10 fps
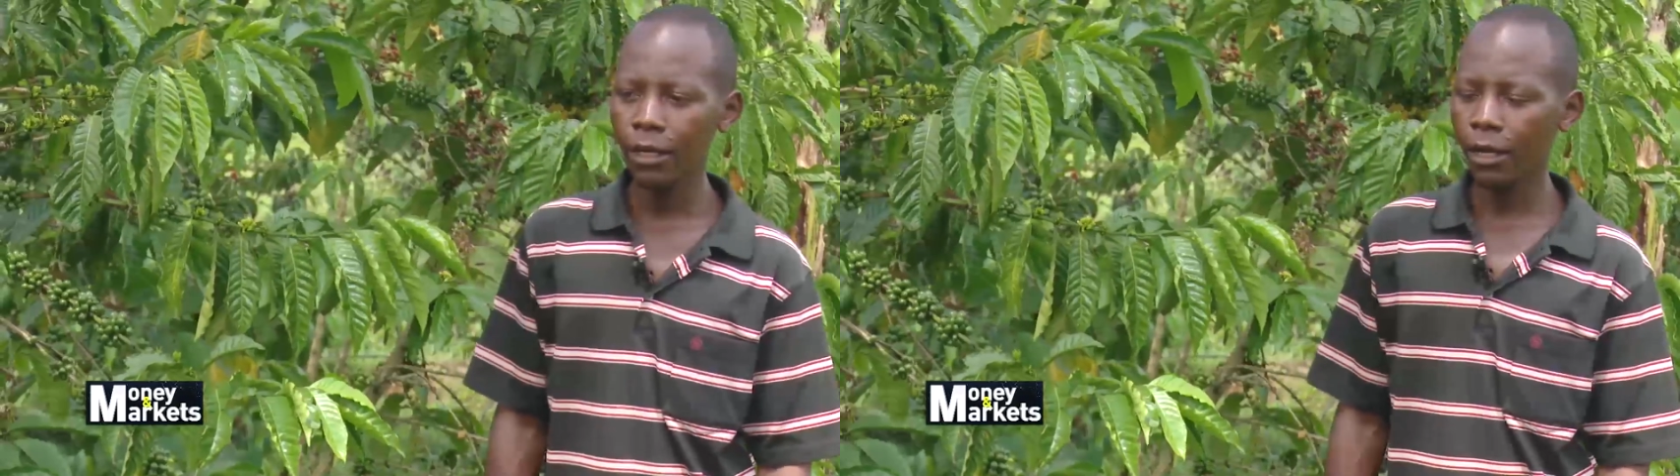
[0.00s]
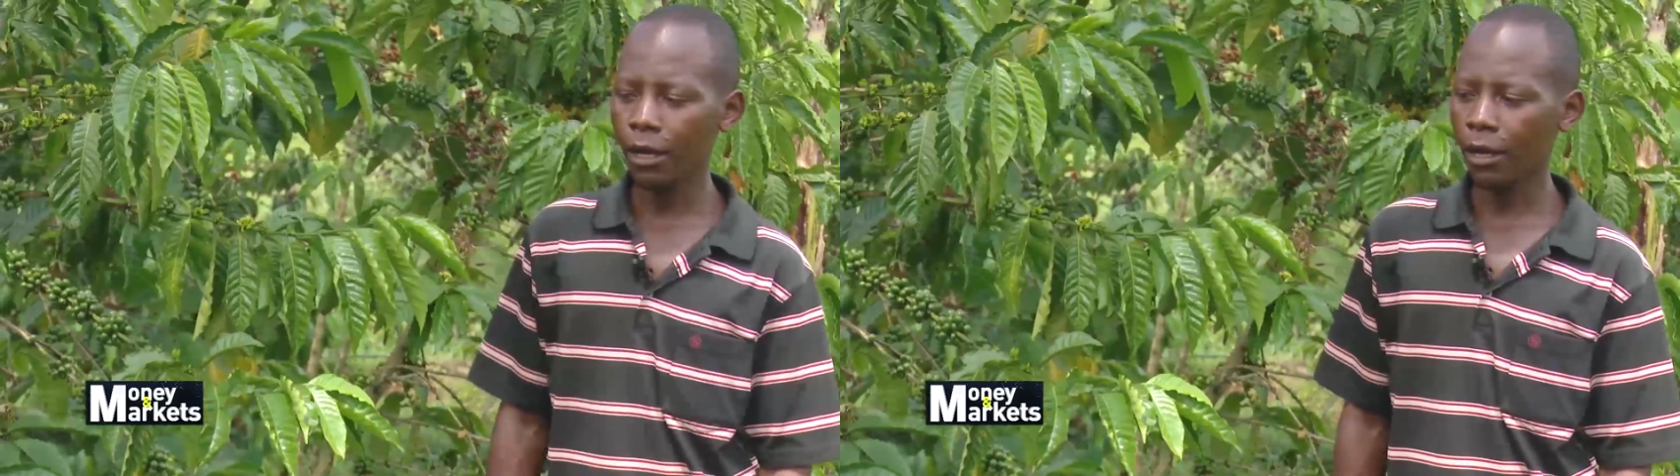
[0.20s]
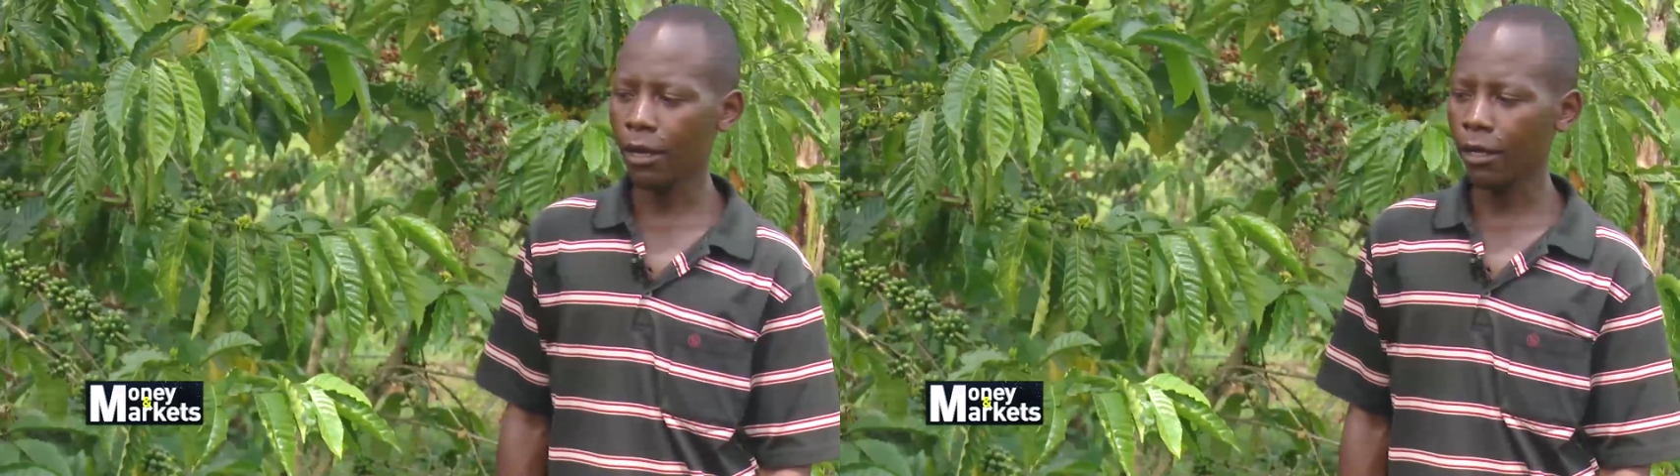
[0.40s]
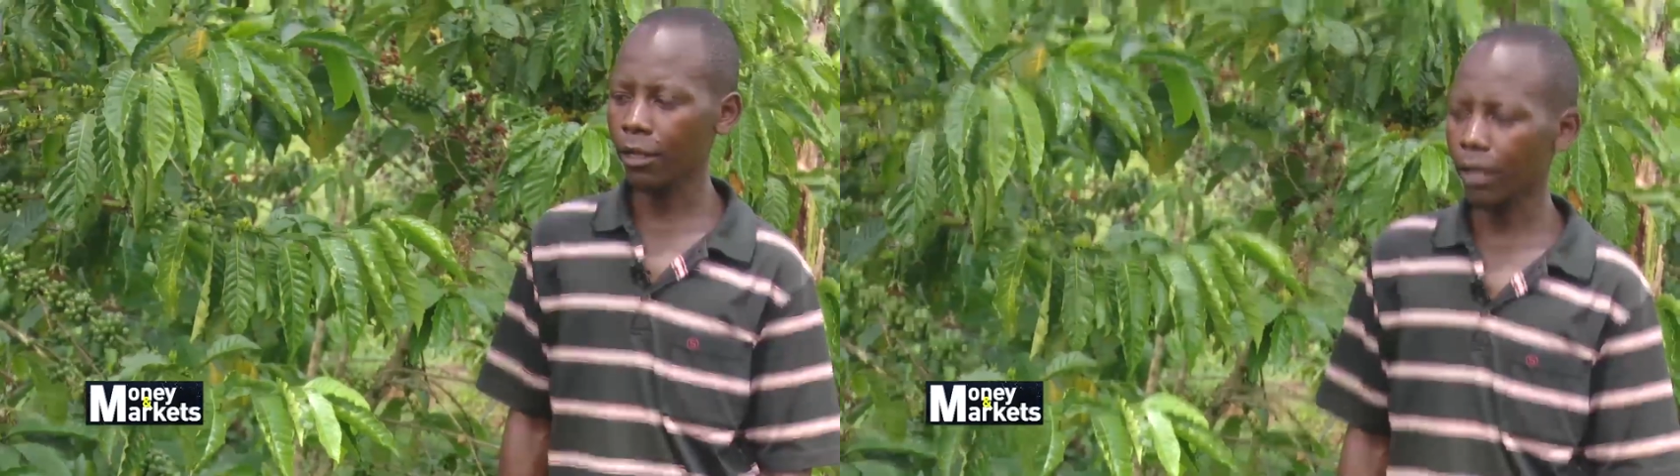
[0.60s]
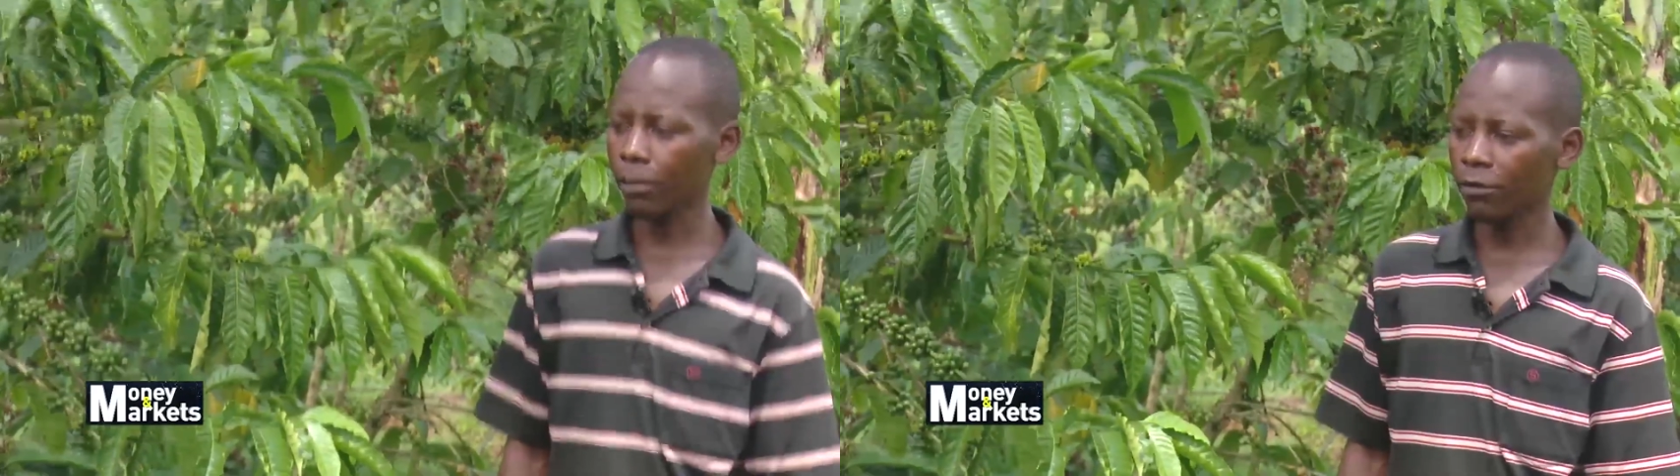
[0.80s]

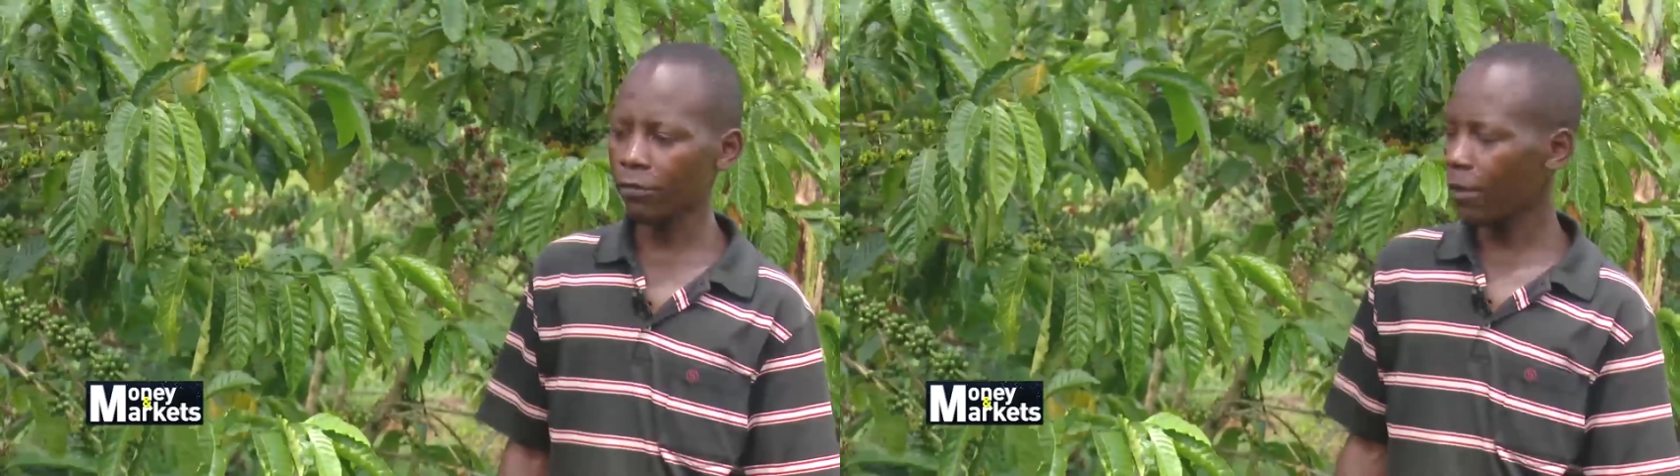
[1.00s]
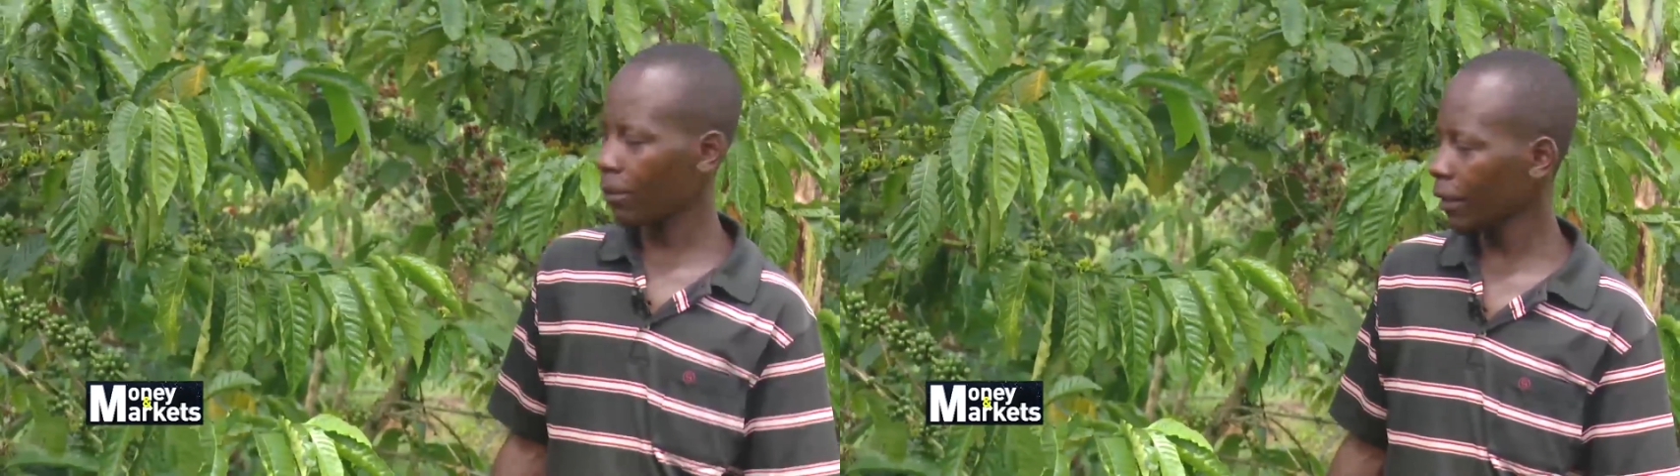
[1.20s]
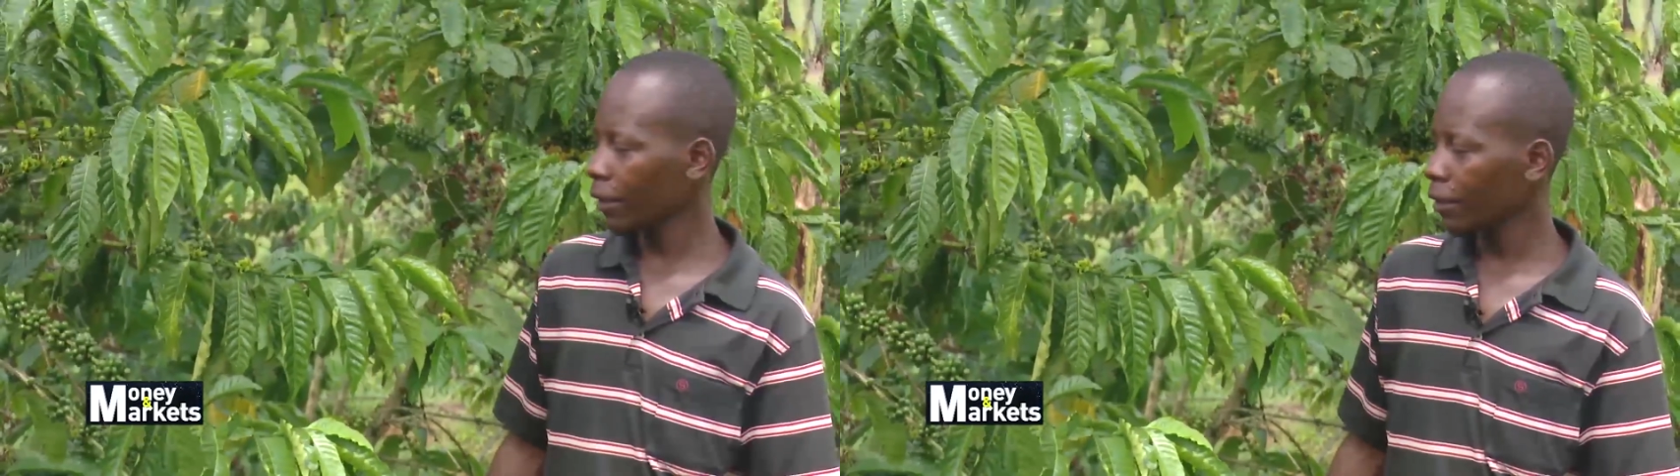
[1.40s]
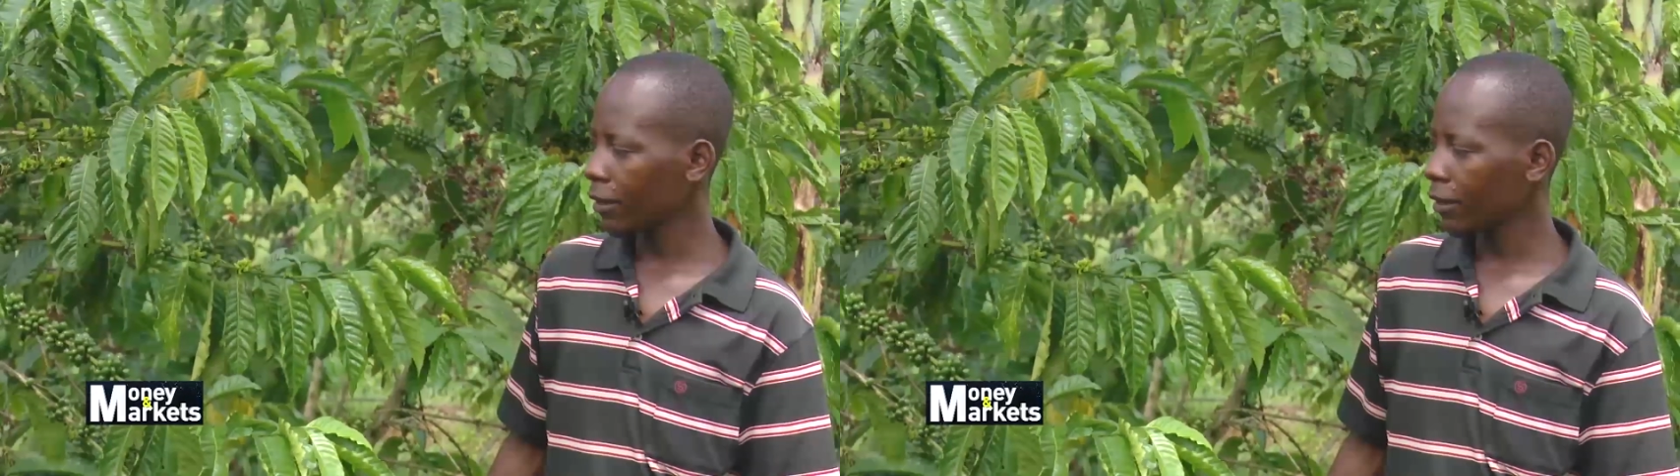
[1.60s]
I'm a farmer.